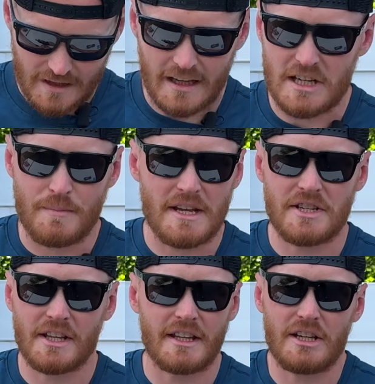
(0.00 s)
it's
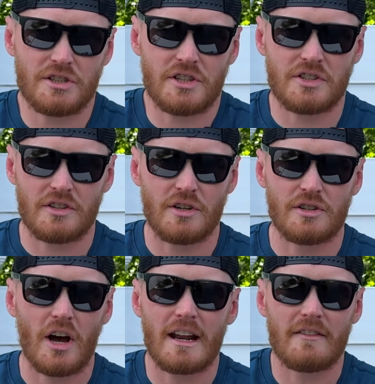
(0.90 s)
basically you're
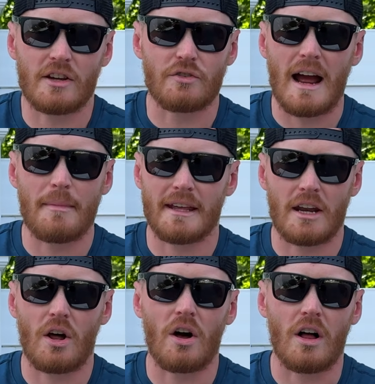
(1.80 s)
not even grabbing it
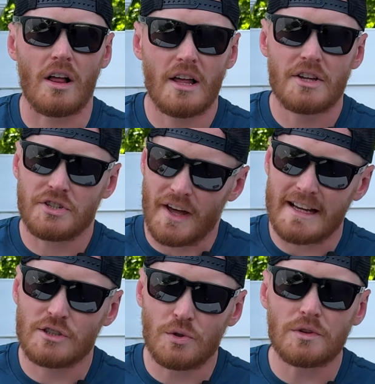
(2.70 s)
at all. So I
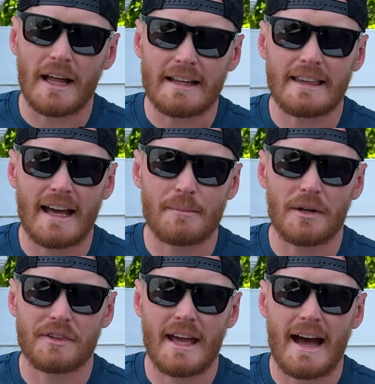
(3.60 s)
do like that
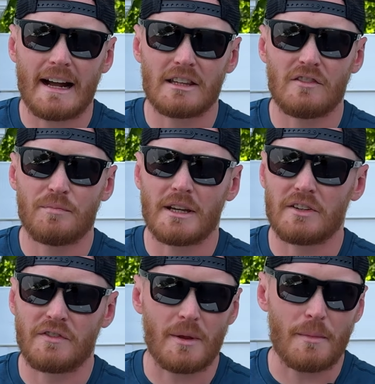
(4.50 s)
about the active,
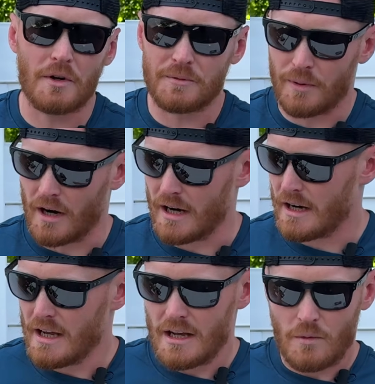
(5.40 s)
because for the most part,
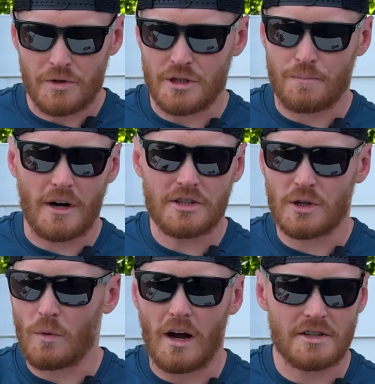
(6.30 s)
when you're
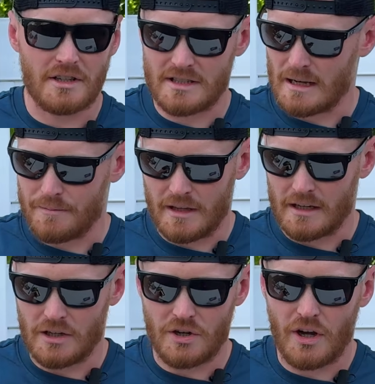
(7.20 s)
pressure washing
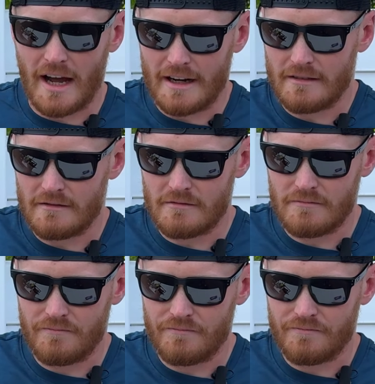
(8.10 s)
something, you're not
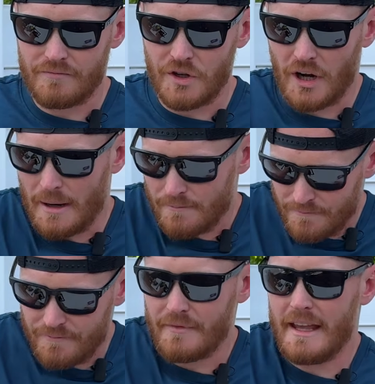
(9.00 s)

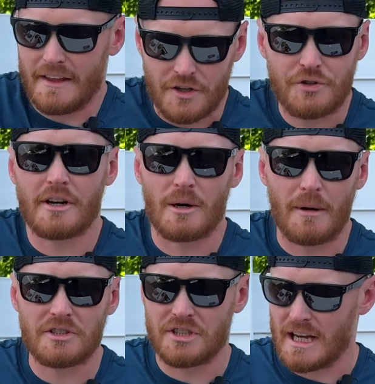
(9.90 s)
hitting the trigger a
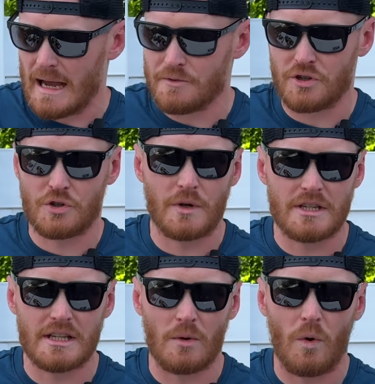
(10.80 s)
bunch of times. You're
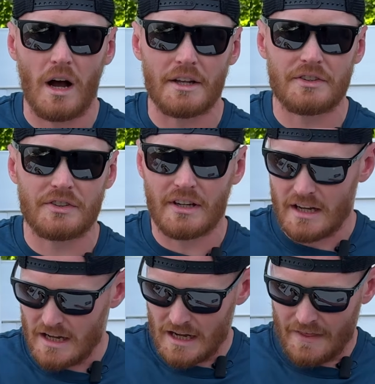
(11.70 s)
squeezing it once,
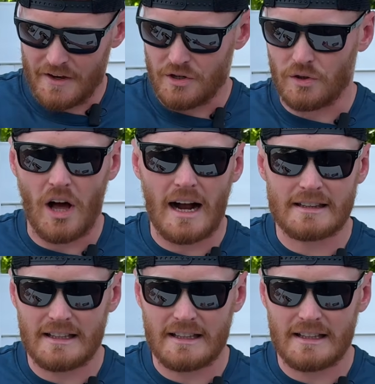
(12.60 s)
and then you're locked